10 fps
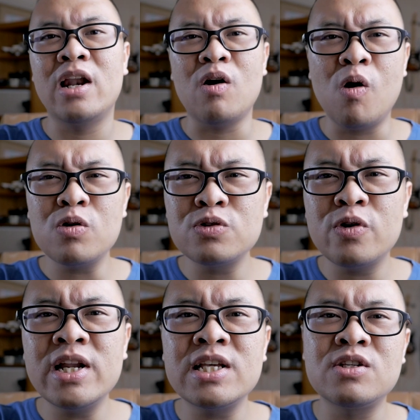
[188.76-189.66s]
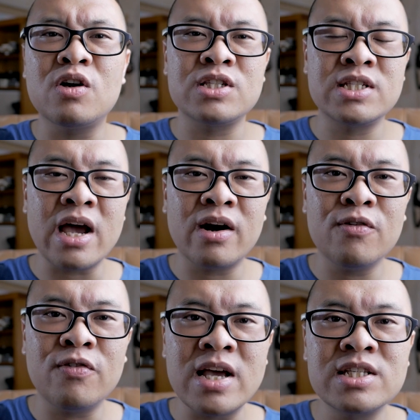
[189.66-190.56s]
and also it is not
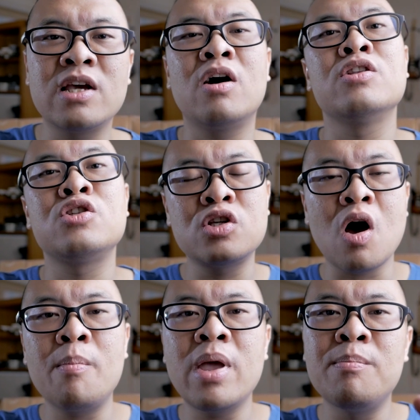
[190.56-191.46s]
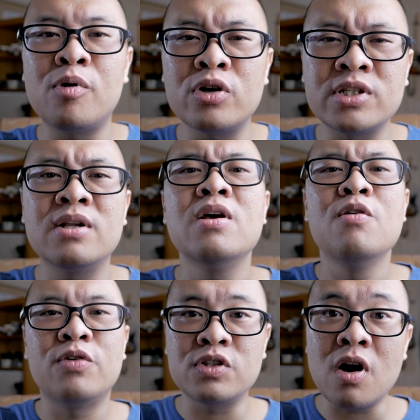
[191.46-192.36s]
sacrificing on some important
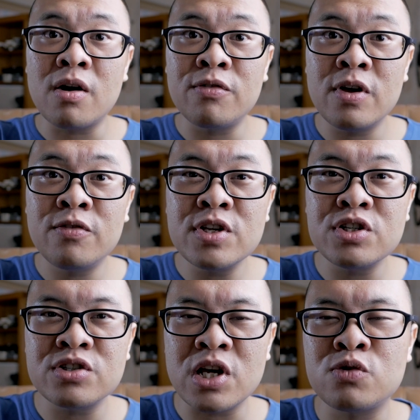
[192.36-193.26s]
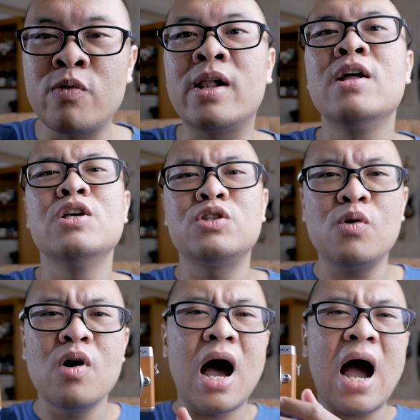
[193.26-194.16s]
photography features as well.
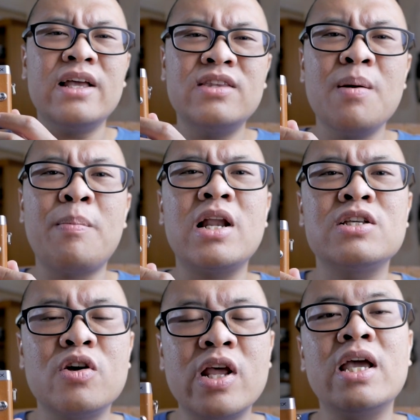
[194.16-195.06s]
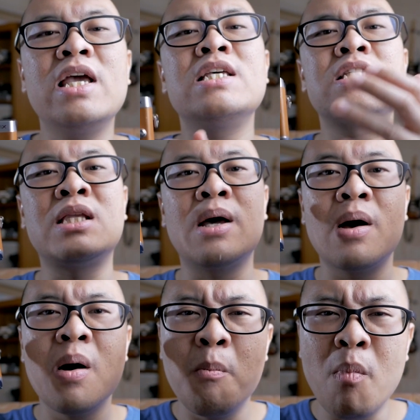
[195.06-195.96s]
So I think Panasonic is
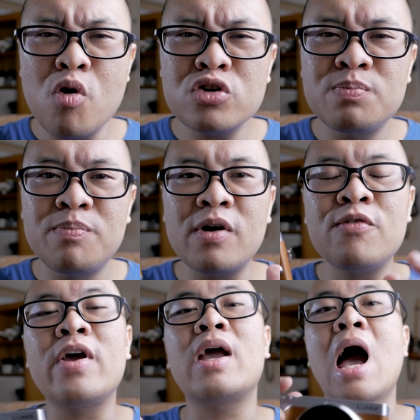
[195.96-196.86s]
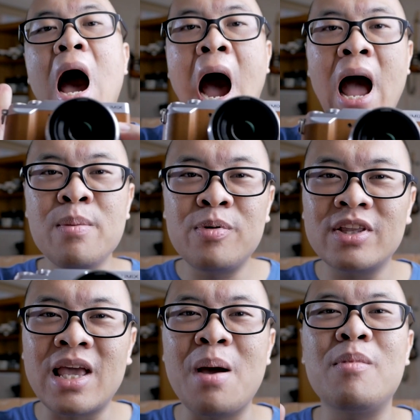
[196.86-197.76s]
the most perfect
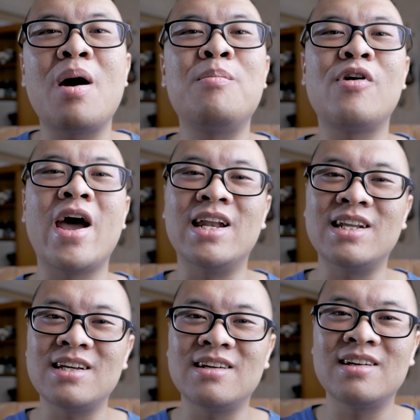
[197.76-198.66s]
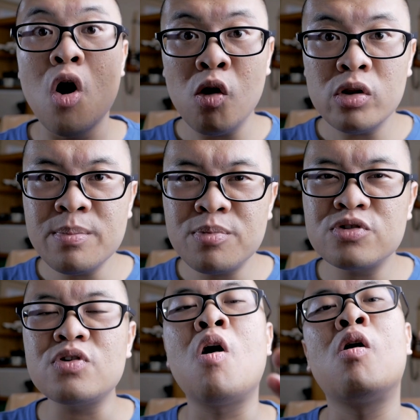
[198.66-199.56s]
hybrid camera brand.
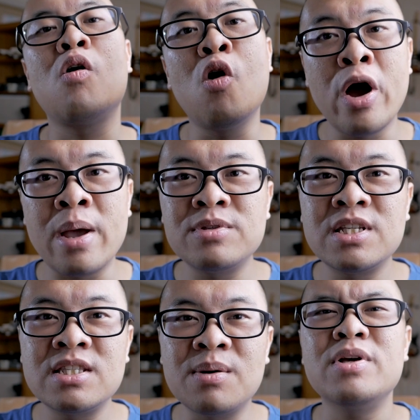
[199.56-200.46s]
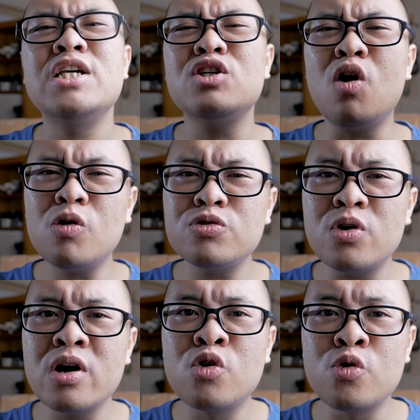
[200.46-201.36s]
Olympus or OM system is
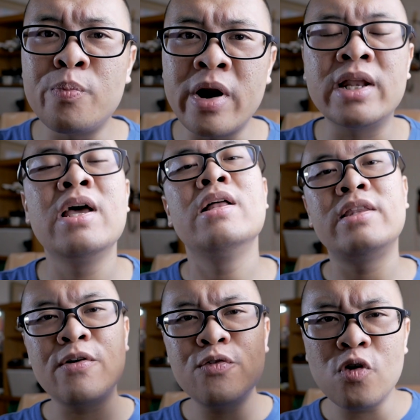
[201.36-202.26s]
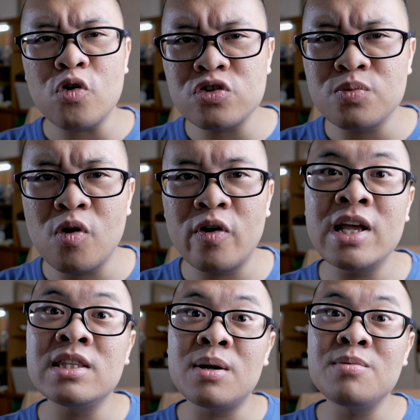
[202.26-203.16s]
also a good brand. They focus more
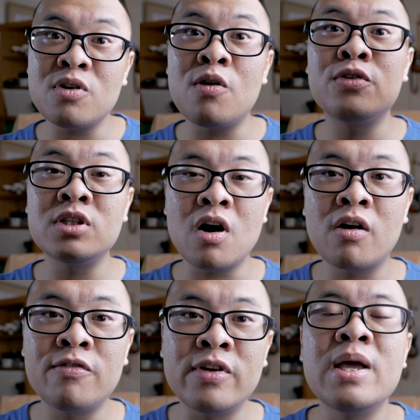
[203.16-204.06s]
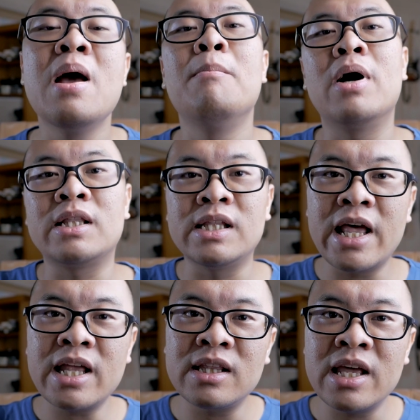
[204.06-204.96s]
in terms of photography, but
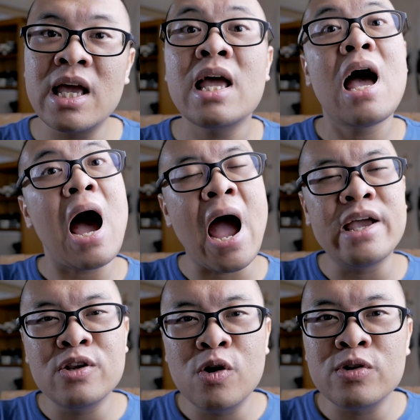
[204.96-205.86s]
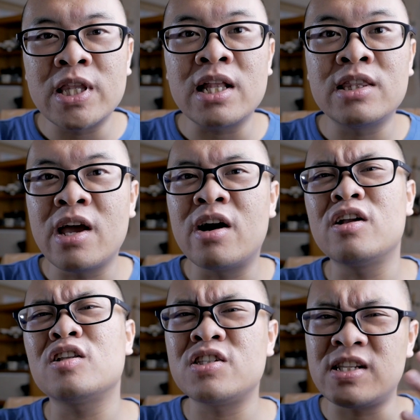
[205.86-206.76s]
lately I know that they are
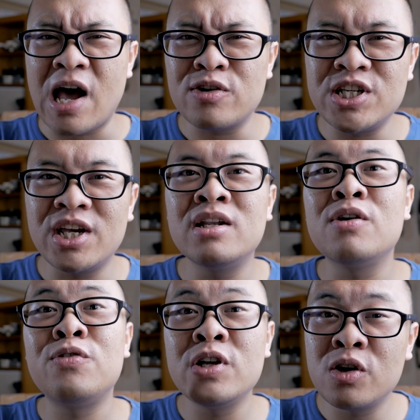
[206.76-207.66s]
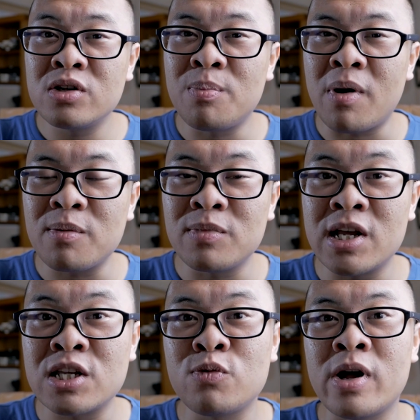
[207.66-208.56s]
not slouching in the video
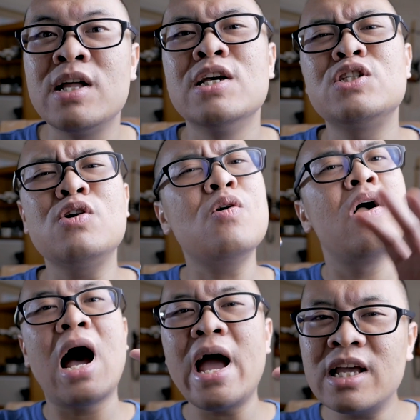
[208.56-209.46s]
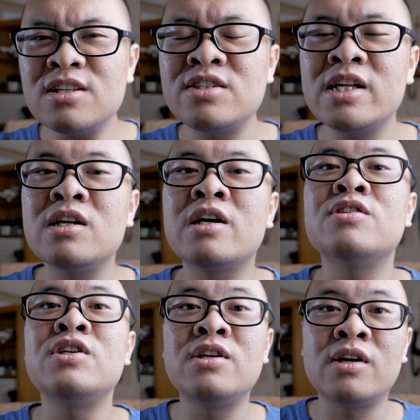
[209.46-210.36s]
department as well. So I can still
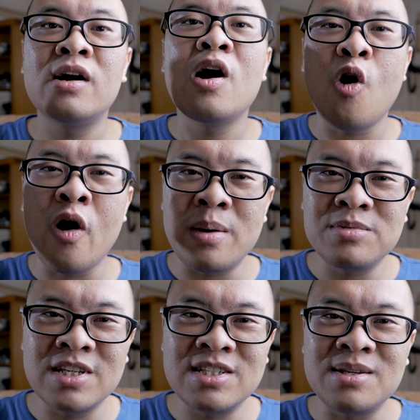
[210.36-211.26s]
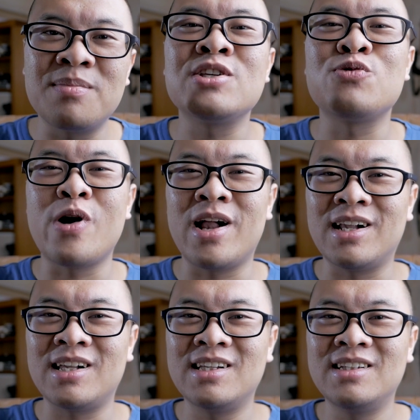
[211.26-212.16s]
consider OM system as
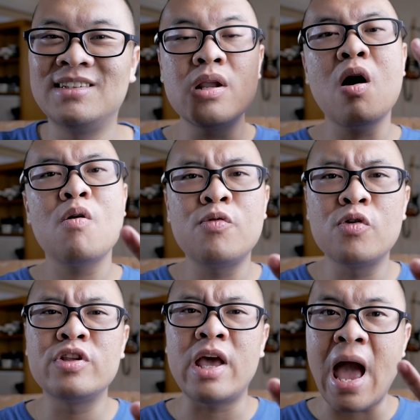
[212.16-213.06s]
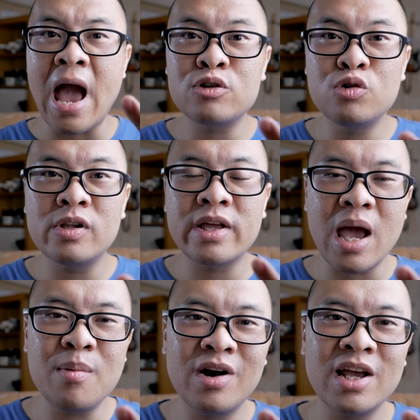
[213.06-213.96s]
well. Now for the actual
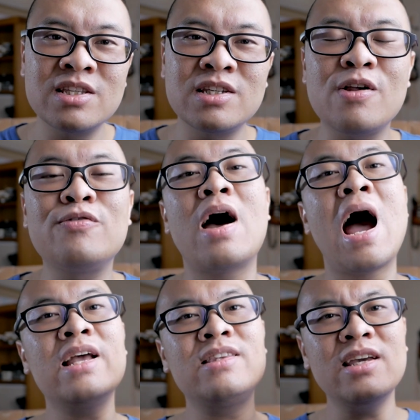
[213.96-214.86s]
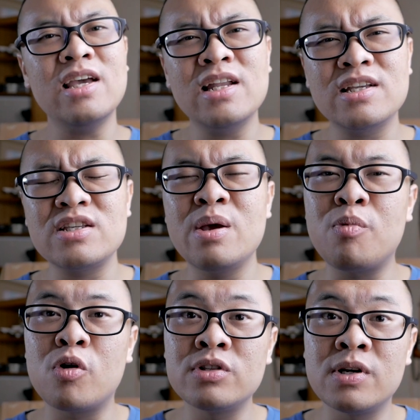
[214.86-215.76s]
camera itself, I think it is
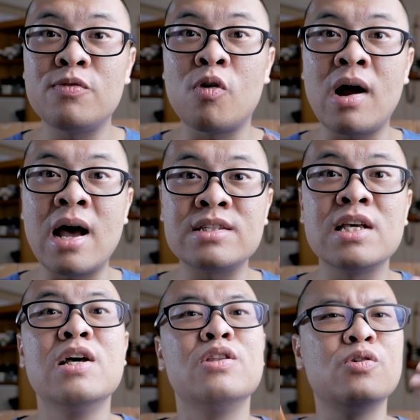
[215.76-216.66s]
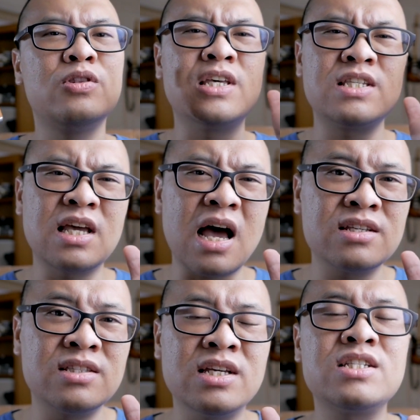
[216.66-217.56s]
important for us to
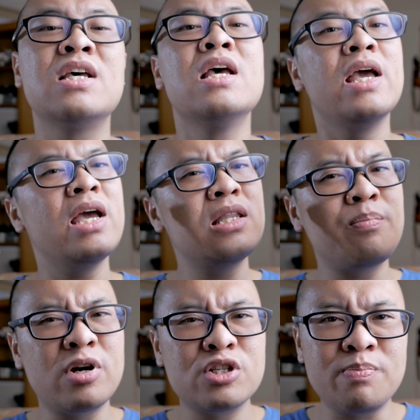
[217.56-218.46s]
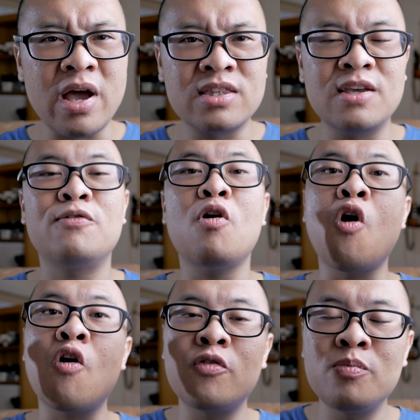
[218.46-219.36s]
discuss this in the perspective
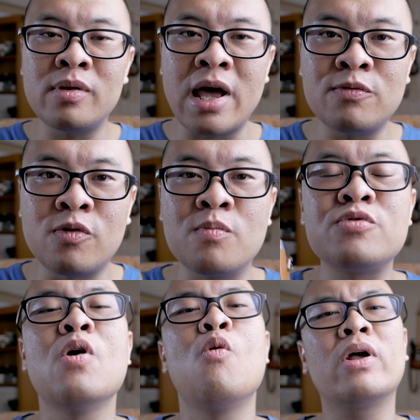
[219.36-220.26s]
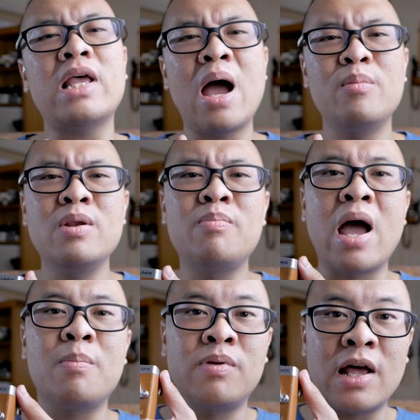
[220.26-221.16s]
of platforms. What I mean
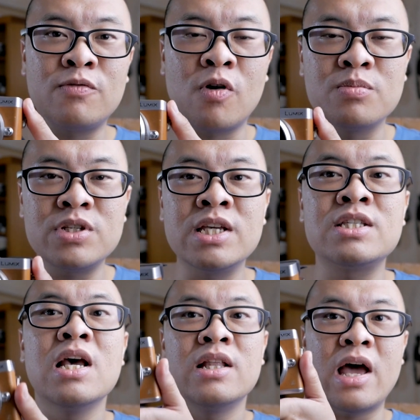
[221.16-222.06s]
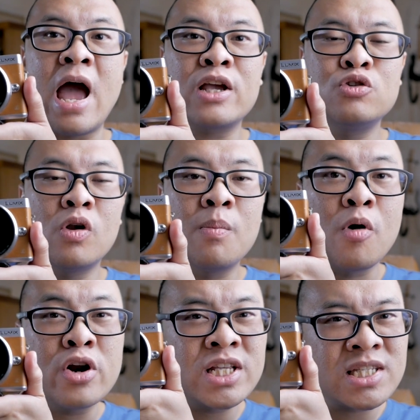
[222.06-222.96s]
by platforms is the actual
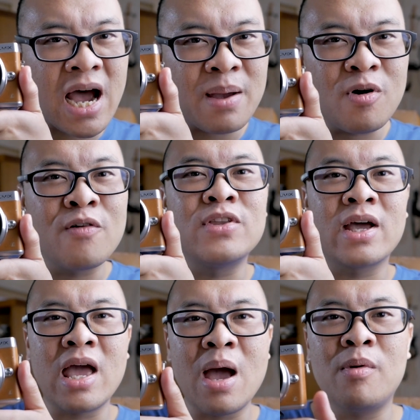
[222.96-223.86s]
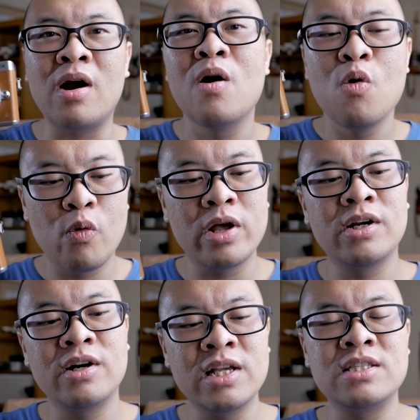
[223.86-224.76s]
body type of the camera,
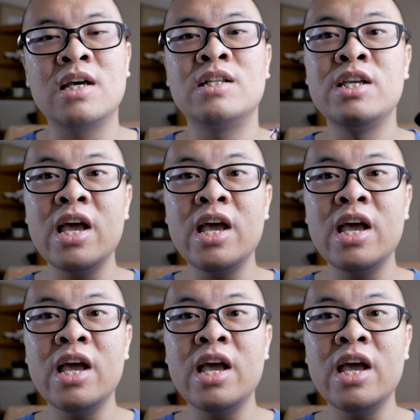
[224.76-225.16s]
whether it's a